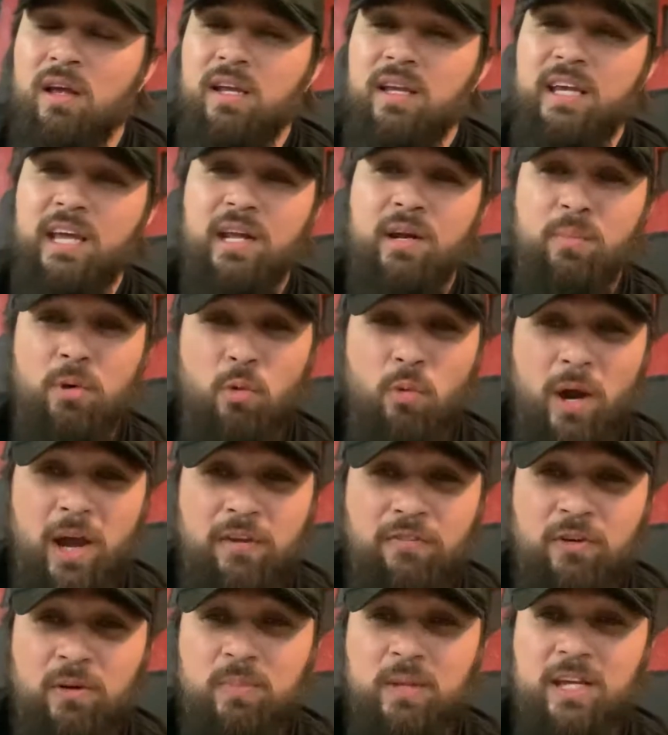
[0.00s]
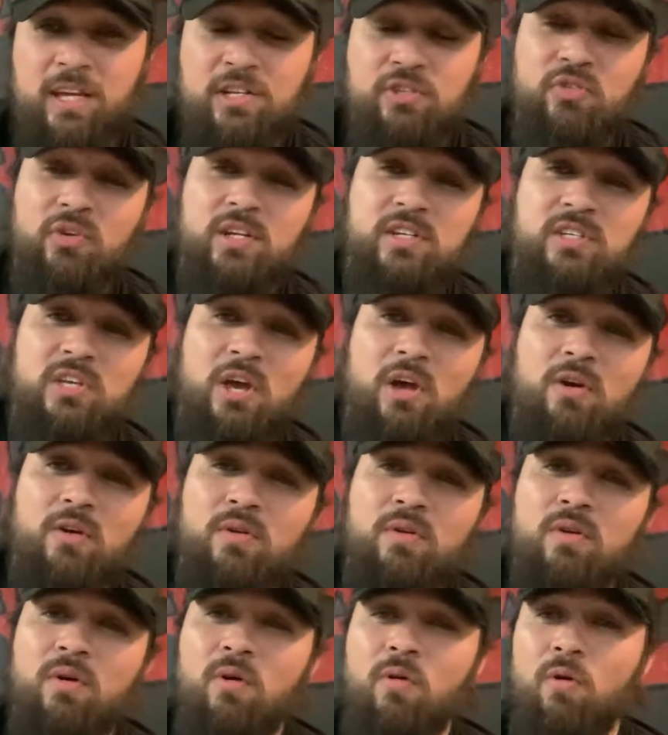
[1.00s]
get them away from the injury
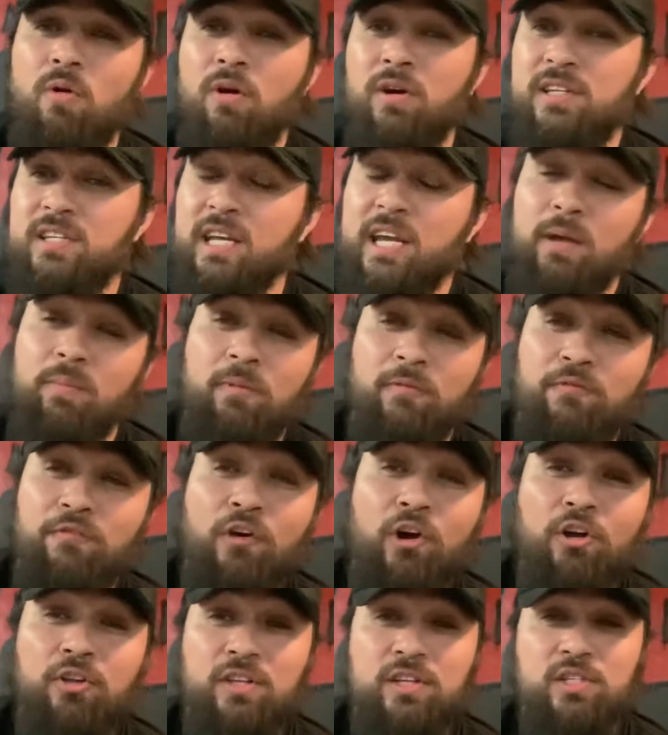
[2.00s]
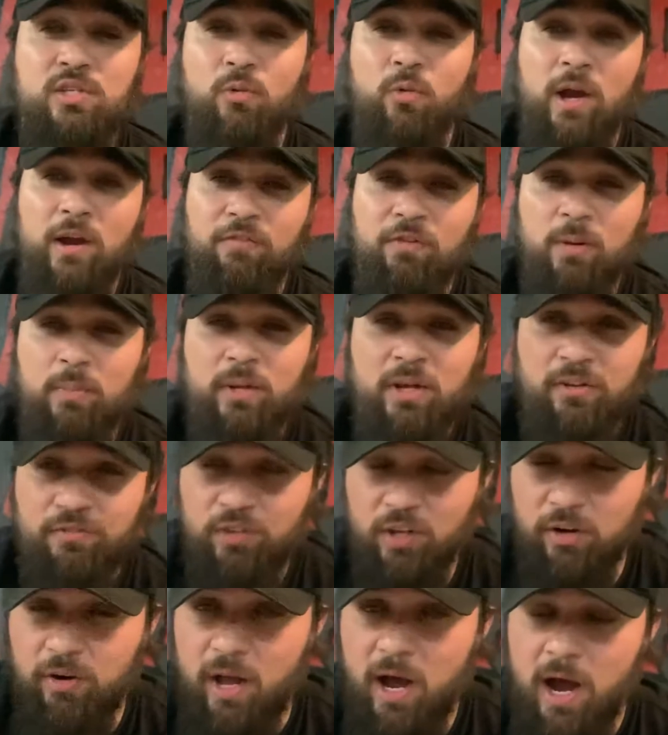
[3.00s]
zone or to keep them furthest away from it
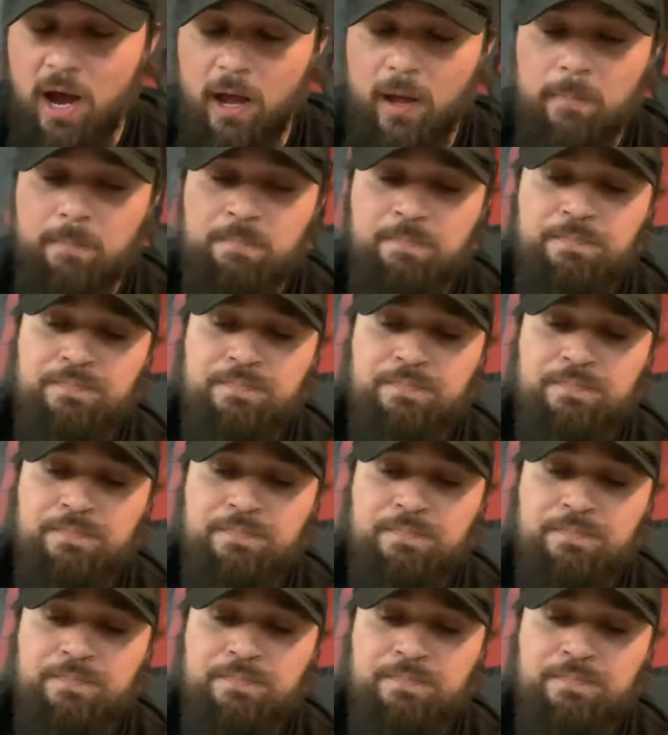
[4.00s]
if they're not.